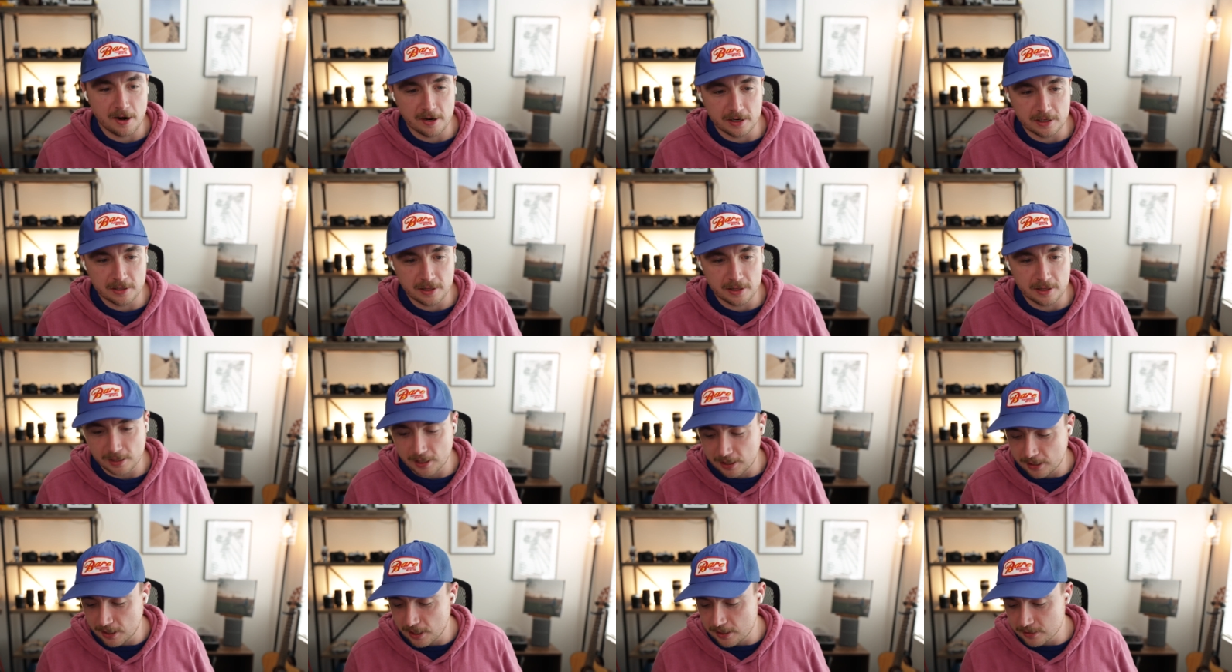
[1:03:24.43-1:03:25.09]
thing, I
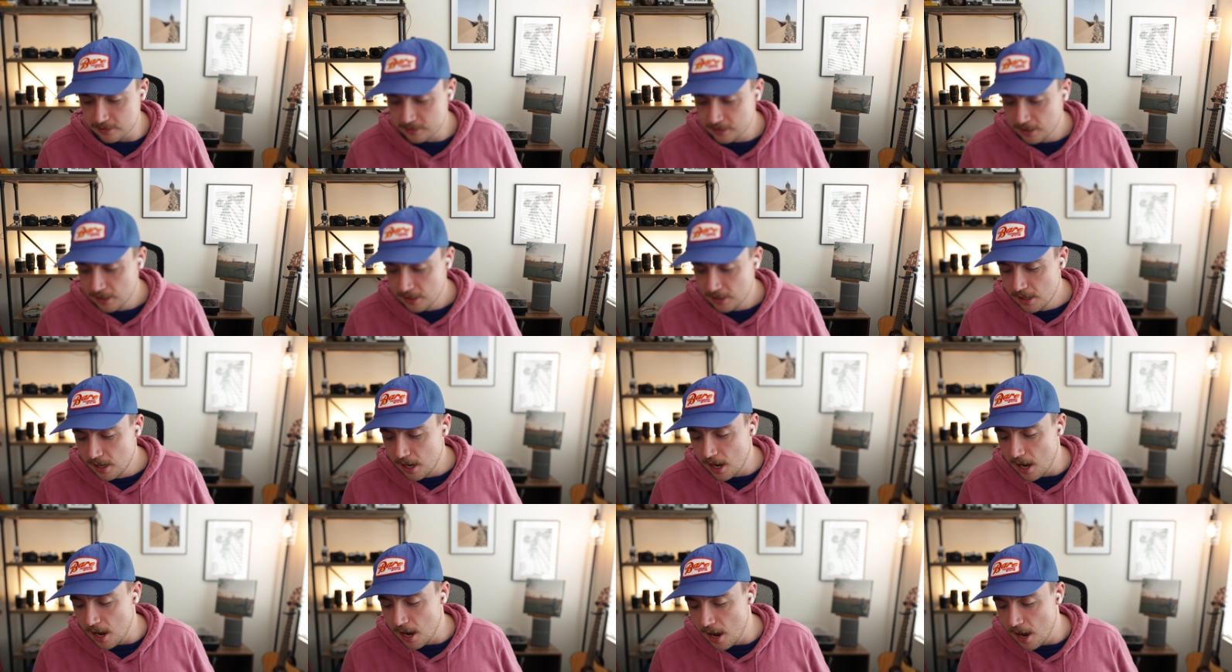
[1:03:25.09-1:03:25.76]
guess.
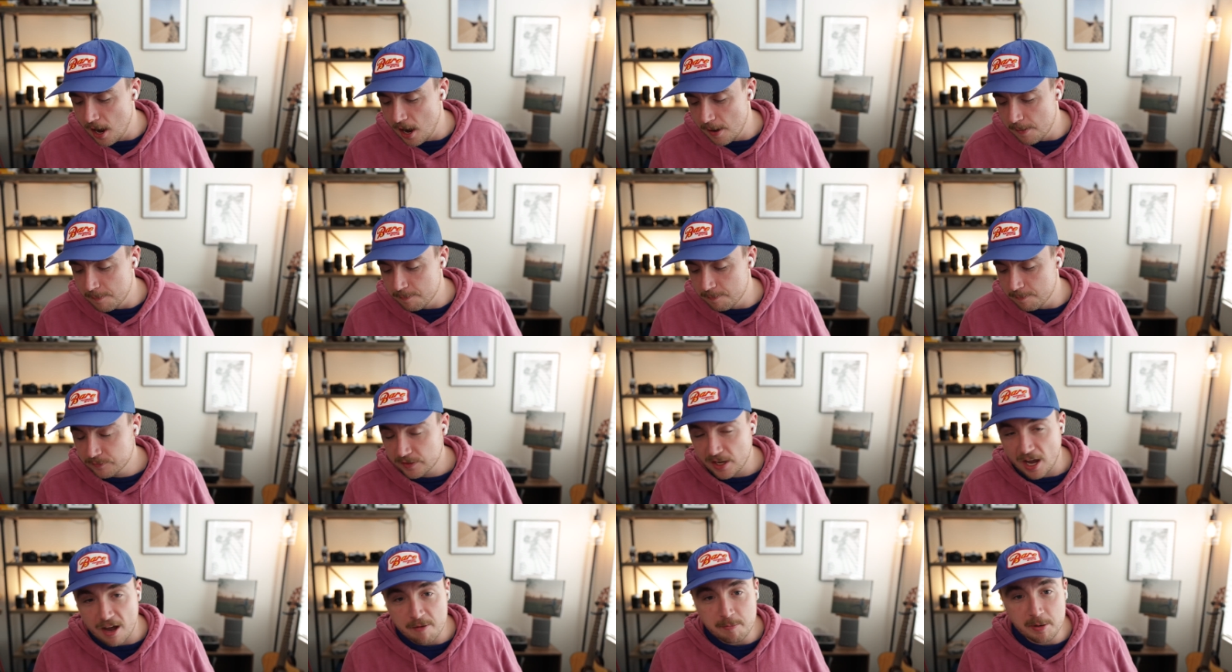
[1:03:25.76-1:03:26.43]
Um,
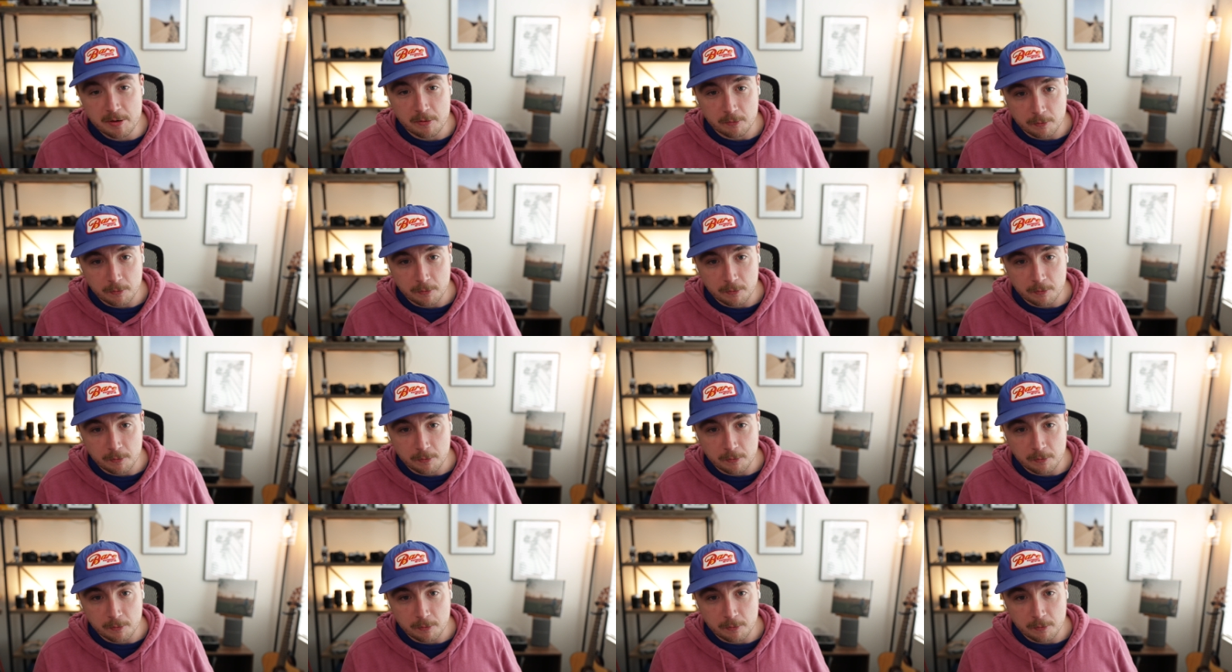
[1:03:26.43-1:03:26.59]
I've been mm-hmm.